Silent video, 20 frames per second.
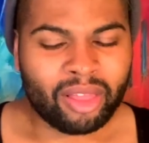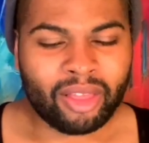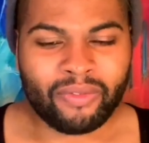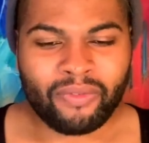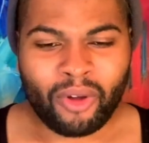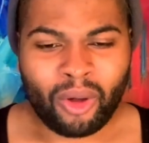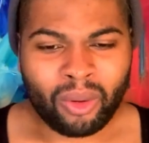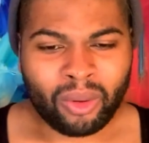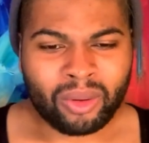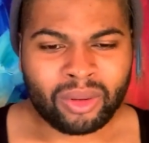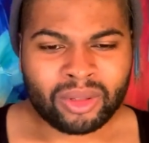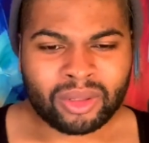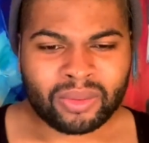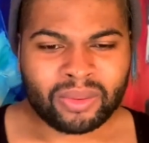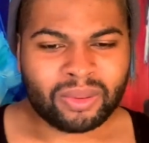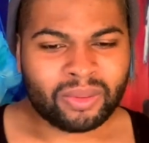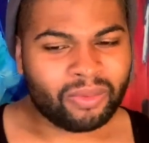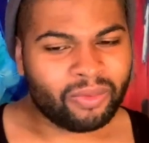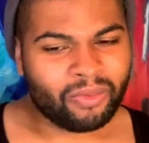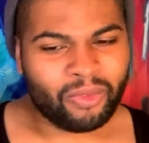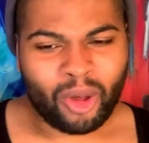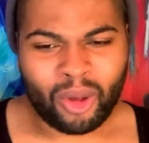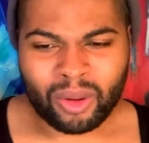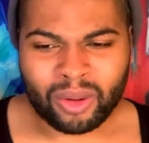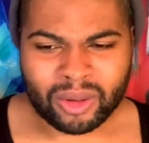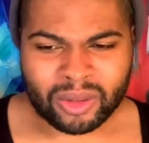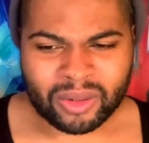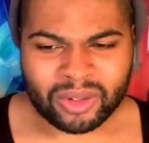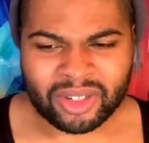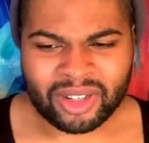the vocals
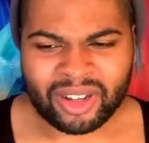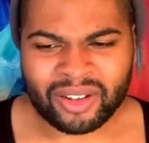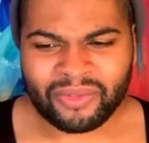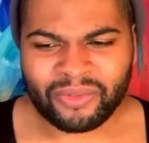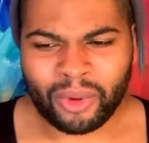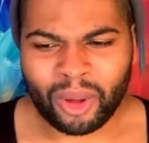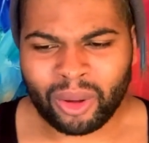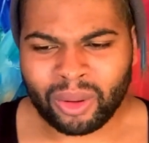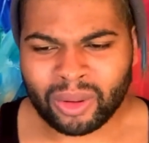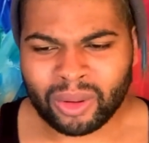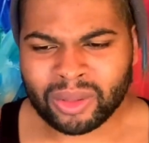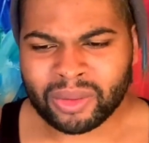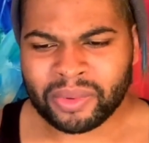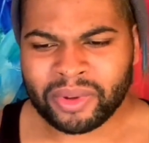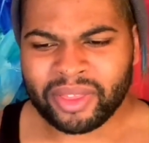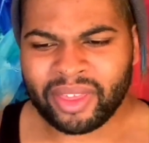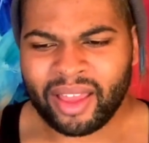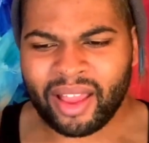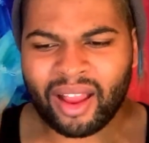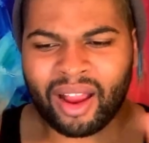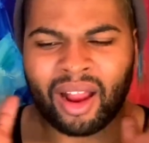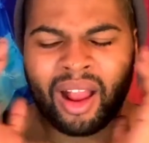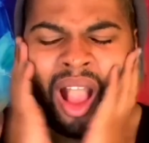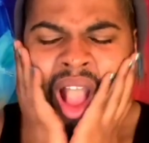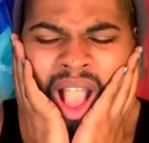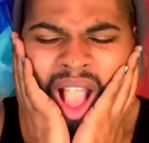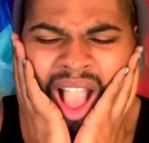were good. Vocals were there.